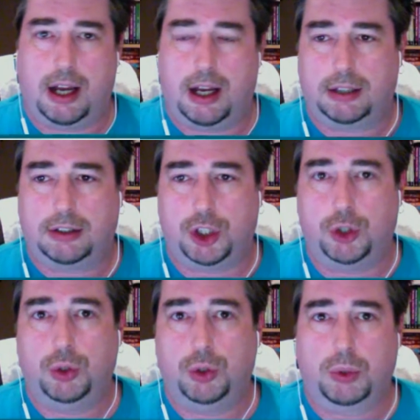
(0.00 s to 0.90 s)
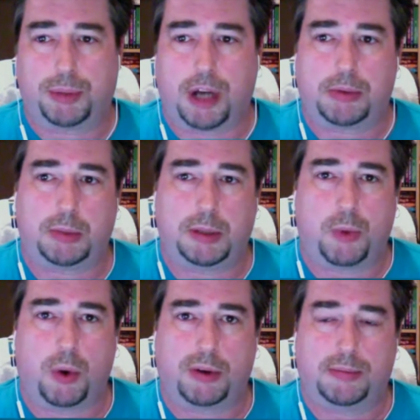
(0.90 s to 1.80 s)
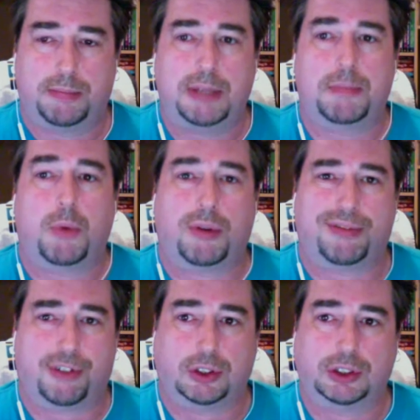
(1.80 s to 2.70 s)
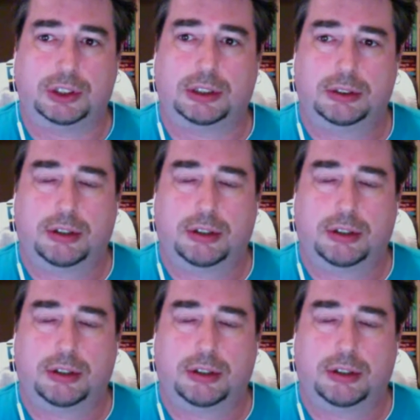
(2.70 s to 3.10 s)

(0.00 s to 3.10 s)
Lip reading: You would probably be more versed